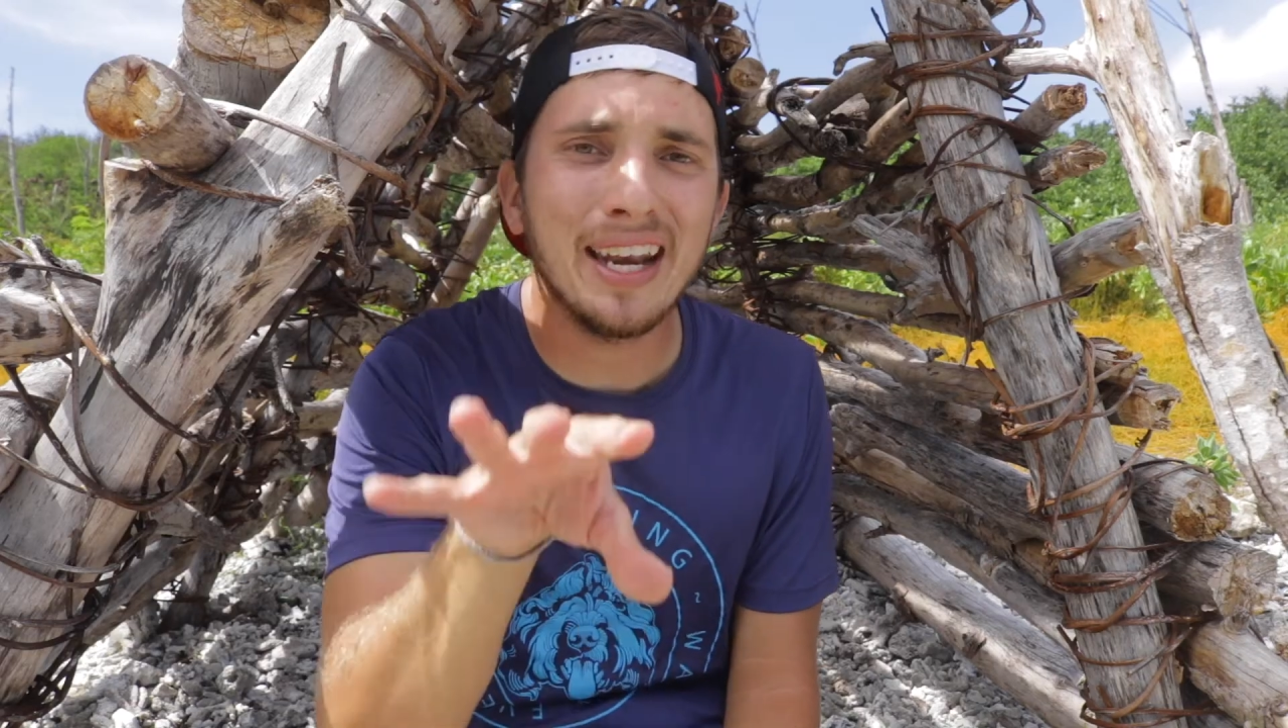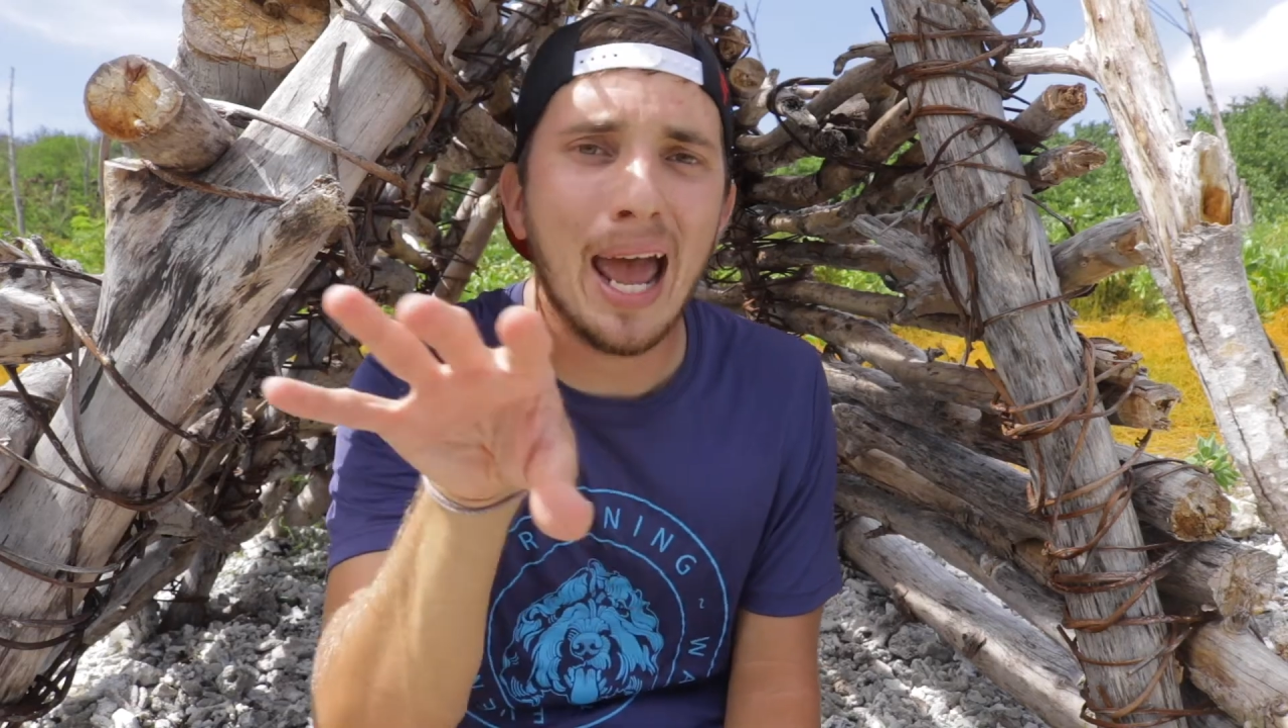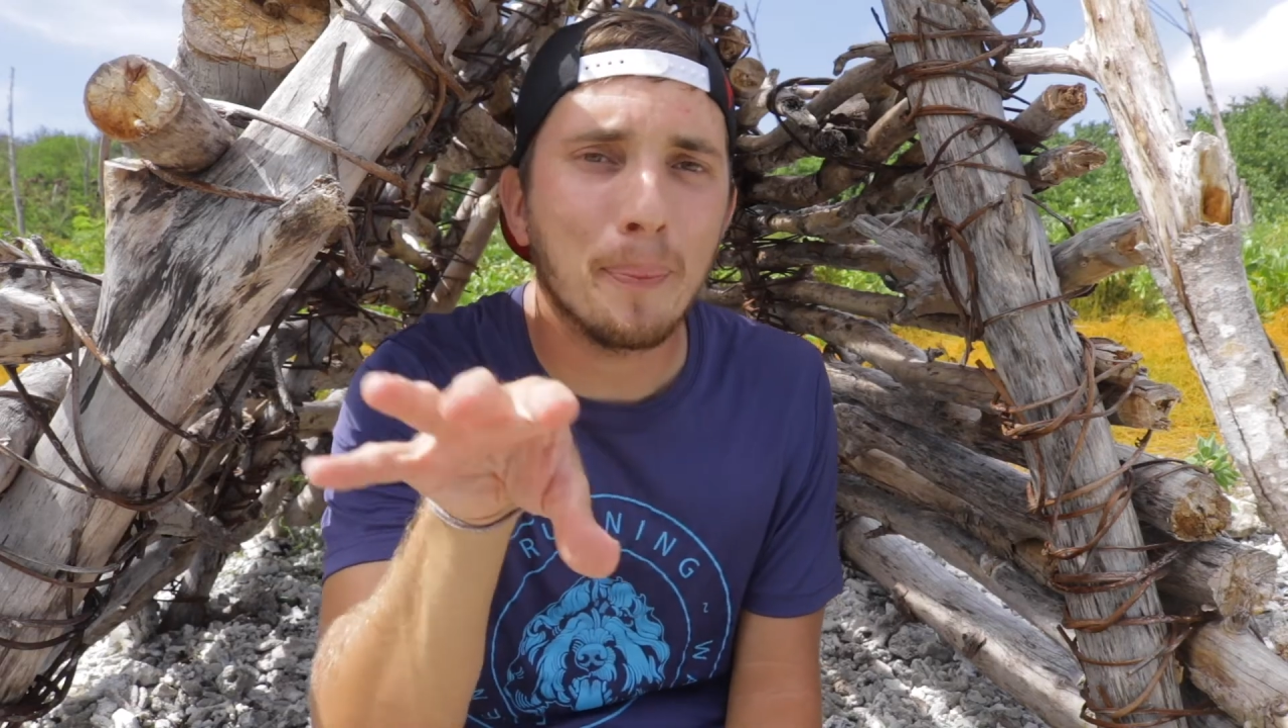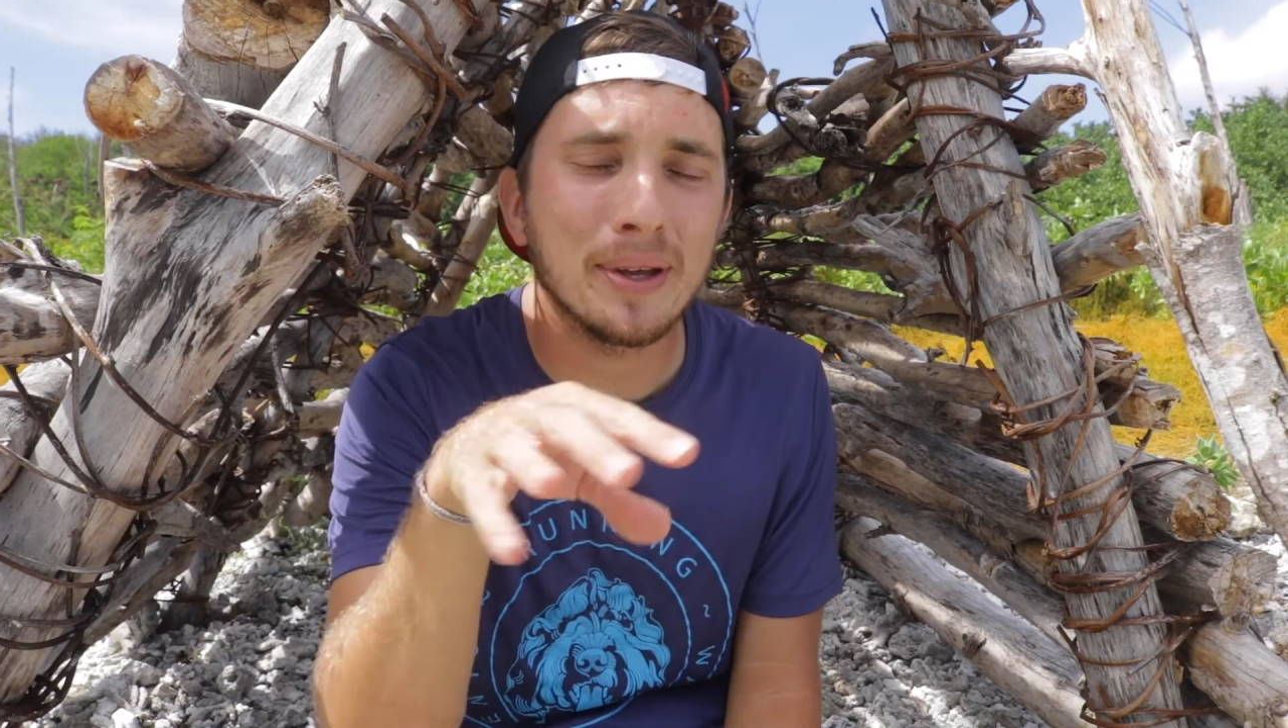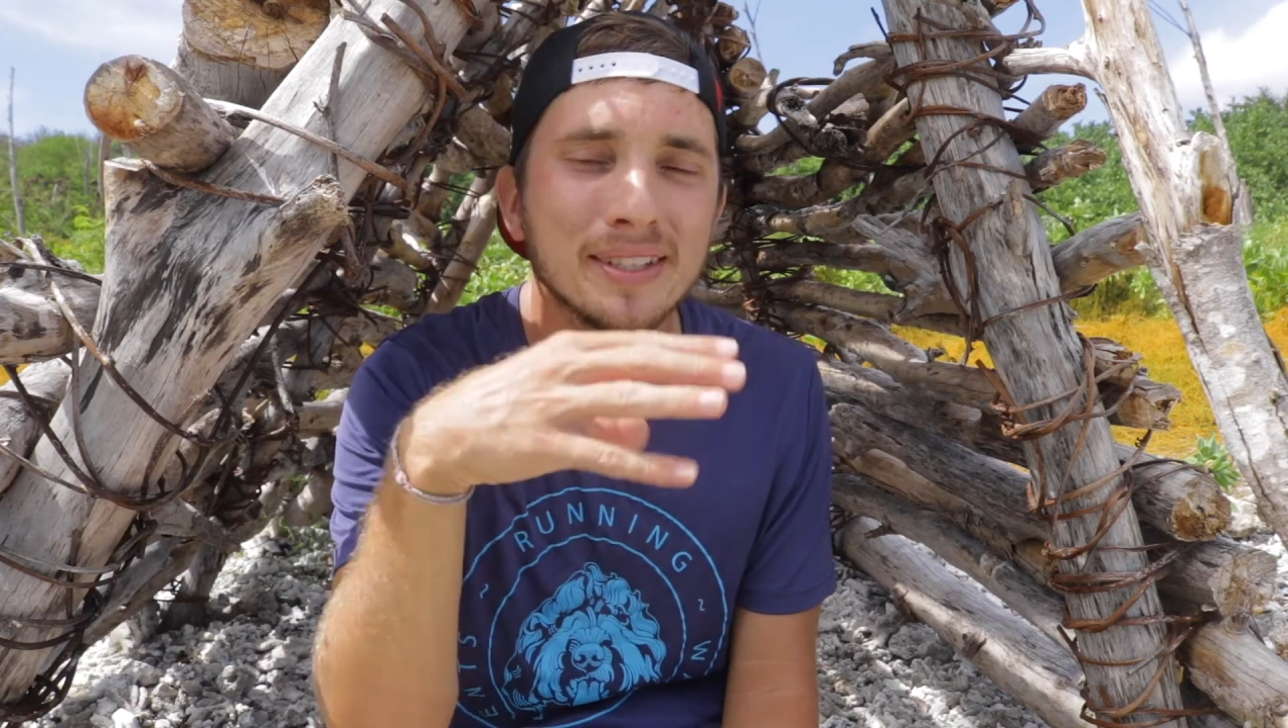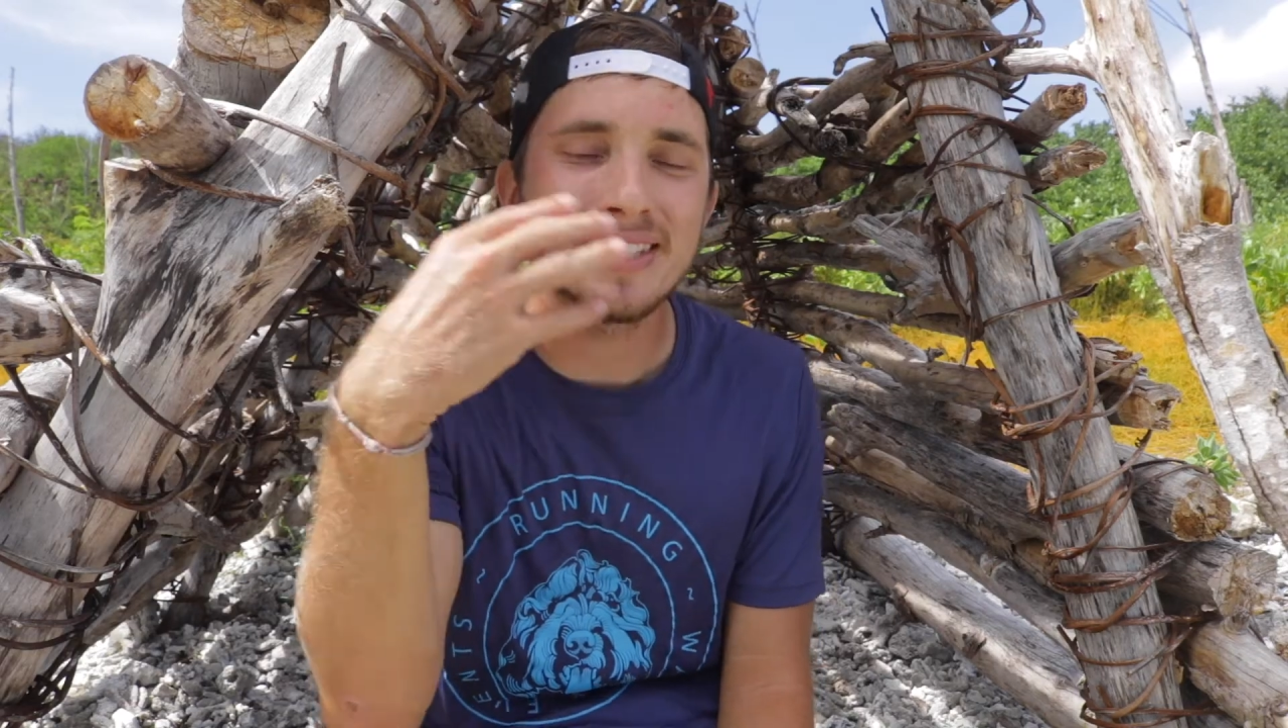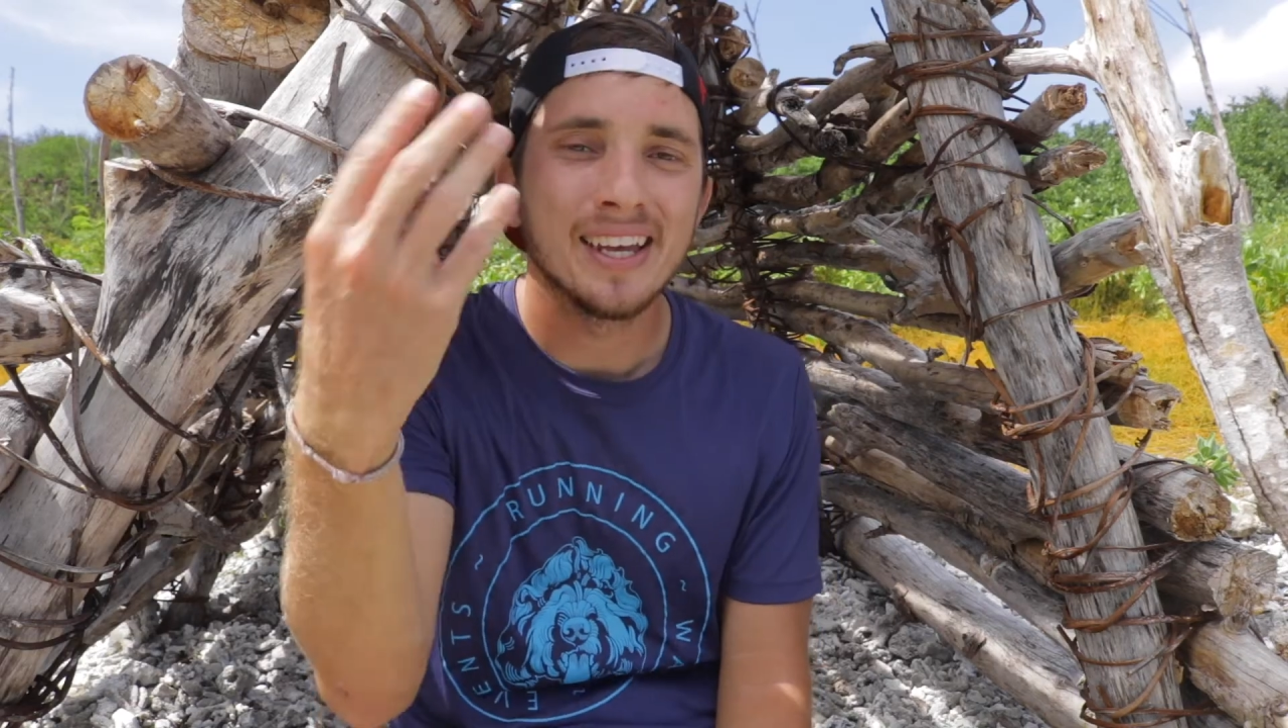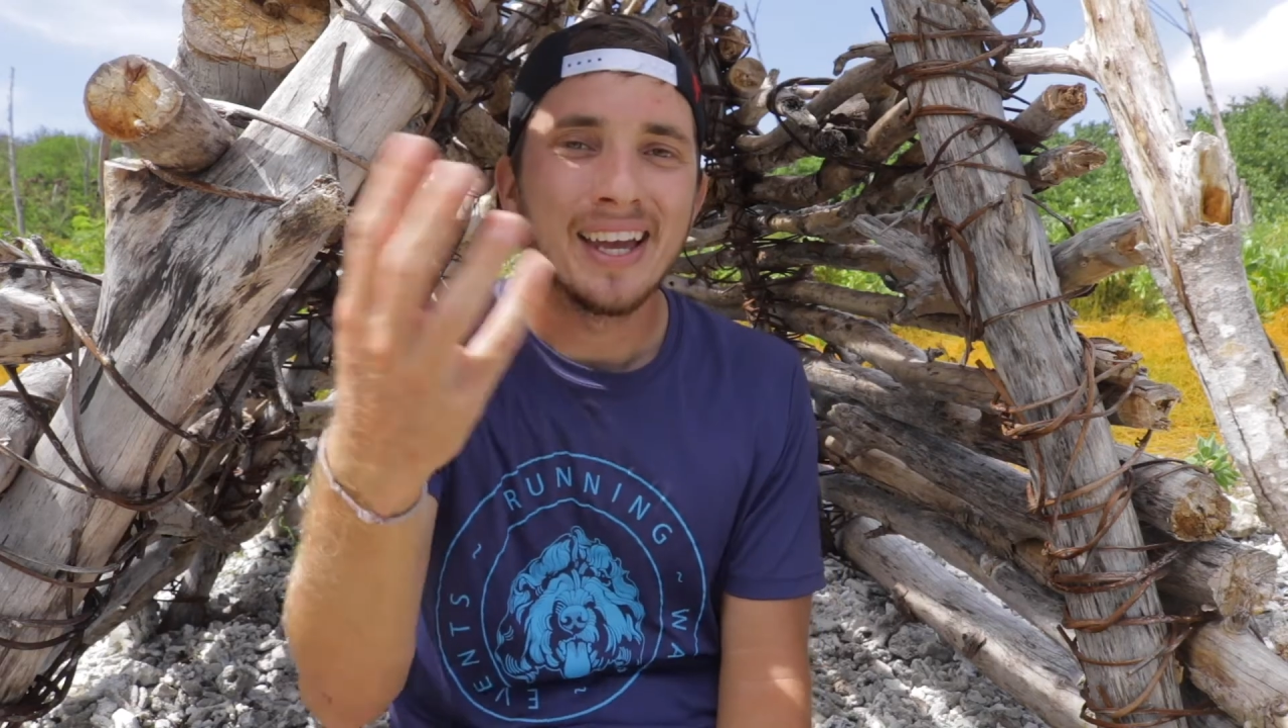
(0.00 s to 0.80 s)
happens